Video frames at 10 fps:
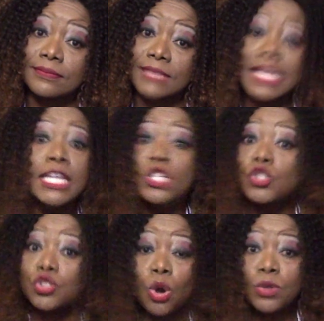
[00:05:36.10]
It is
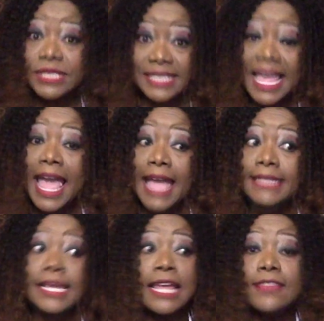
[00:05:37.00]
so
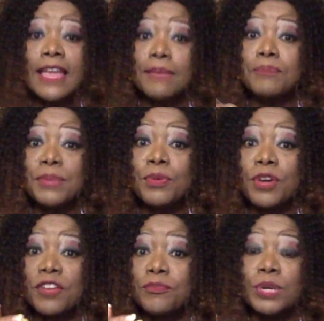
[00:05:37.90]
sad that people
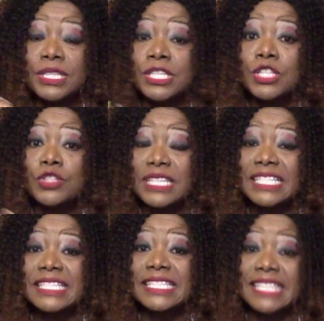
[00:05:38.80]
have bought into
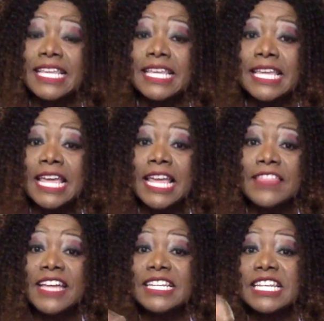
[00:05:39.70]
this tea
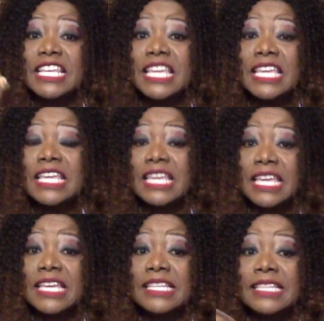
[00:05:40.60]
that he
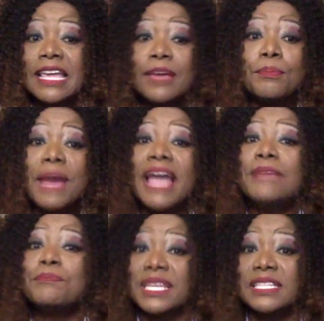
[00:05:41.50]
is
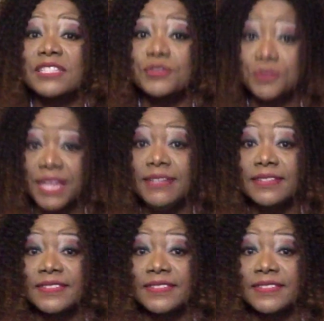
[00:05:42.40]
my best friend.